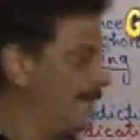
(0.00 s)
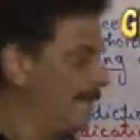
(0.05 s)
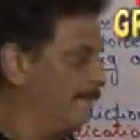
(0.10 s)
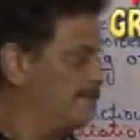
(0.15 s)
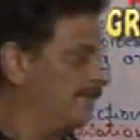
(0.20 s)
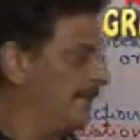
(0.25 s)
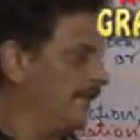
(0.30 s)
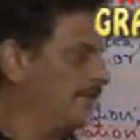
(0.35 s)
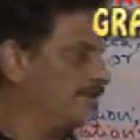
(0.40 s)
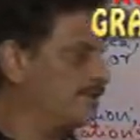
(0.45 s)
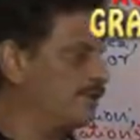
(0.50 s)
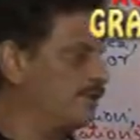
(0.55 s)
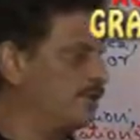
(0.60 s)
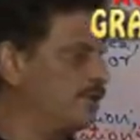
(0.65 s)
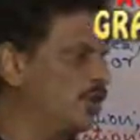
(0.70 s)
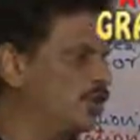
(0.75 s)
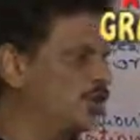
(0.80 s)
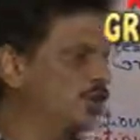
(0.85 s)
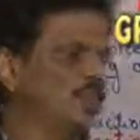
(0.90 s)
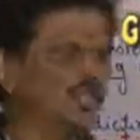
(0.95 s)
Milk
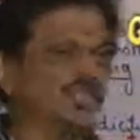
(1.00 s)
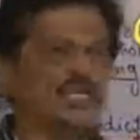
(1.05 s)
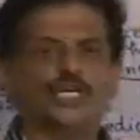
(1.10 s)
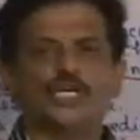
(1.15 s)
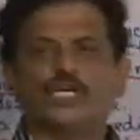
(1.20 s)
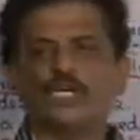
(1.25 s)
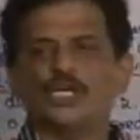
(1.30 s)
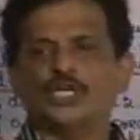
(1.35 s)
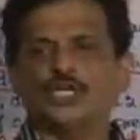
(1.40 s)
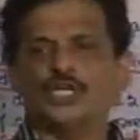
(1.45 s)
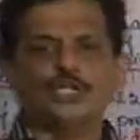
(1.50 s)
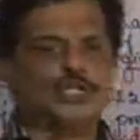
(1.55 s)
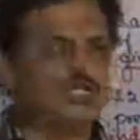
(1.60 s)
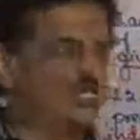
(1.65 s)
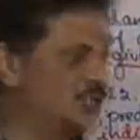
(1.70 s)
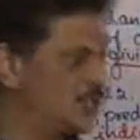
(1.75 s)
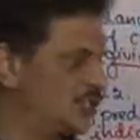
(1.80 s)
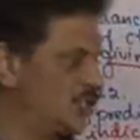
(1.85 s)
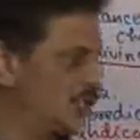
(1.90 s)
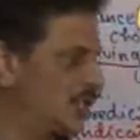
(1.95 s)

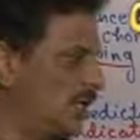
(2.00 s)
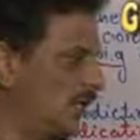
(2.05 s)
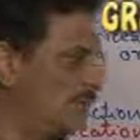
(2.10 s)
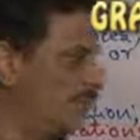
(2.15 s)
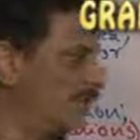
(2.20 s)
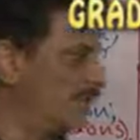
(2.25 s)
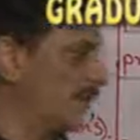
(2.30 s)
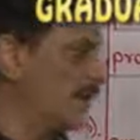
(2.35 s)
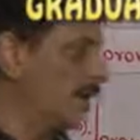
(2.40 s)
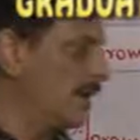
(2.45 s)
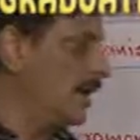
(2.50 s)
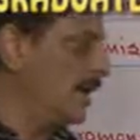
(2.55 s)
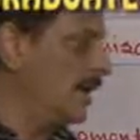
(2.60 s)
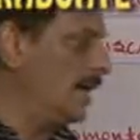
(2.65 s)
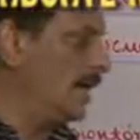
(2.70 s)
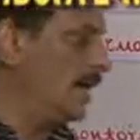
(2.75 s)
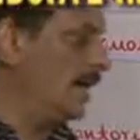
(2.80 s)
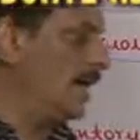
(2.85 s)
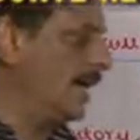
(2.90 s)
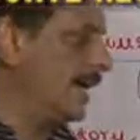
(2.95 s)
promoters.
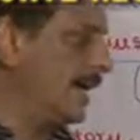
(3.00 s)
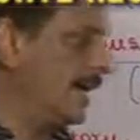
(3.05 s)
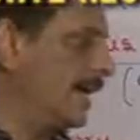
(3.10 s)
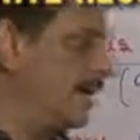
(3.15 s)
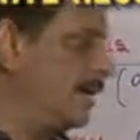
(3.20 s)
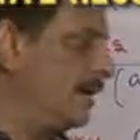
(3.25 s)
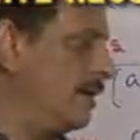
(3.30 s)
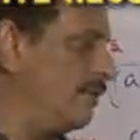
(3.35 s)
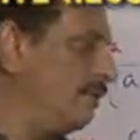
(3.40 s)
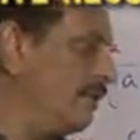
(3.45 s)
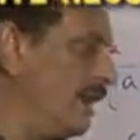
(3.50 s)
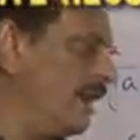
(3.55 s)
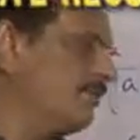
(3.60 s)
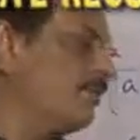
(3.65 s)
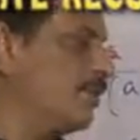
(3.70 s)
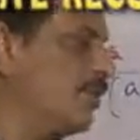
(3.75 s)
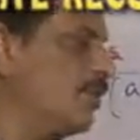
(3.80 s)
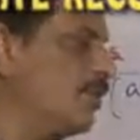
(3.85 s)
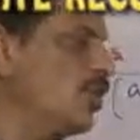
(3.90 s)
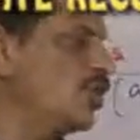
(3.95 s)
Milk
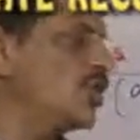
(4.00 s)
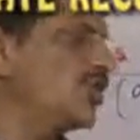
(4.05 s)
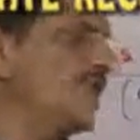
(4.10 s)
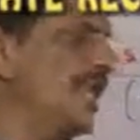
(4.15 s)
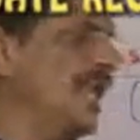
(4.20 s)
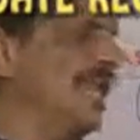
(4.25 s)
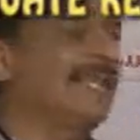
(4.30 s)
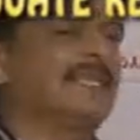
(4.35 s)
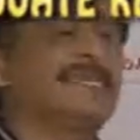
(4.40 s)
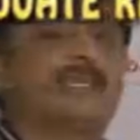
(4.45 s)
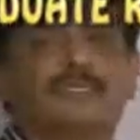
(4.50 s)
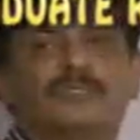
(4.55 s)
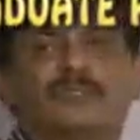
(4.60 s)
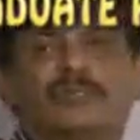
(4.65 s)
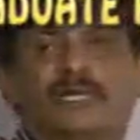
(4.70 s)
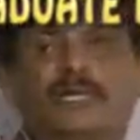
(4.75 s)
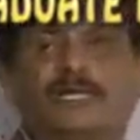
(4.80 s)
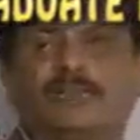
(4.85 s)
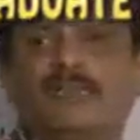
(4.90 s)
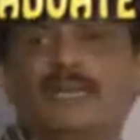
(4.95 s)
promotes health,
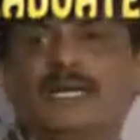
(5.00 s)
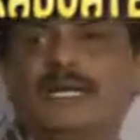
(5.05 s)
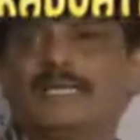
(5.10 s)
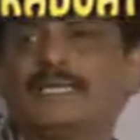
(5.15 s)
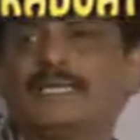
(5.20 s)
sorry, milk